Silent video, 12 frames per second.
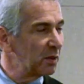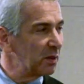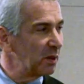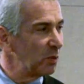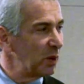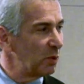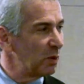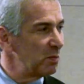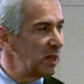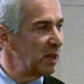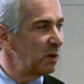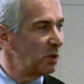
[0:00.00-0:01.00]
that we were
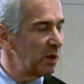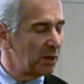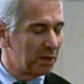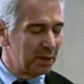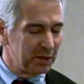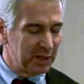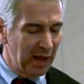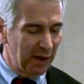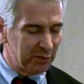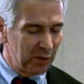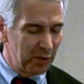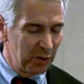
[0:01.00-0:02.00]
meeting with this
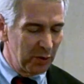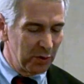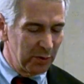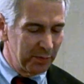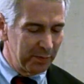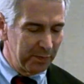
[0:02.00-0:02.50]
afternoon,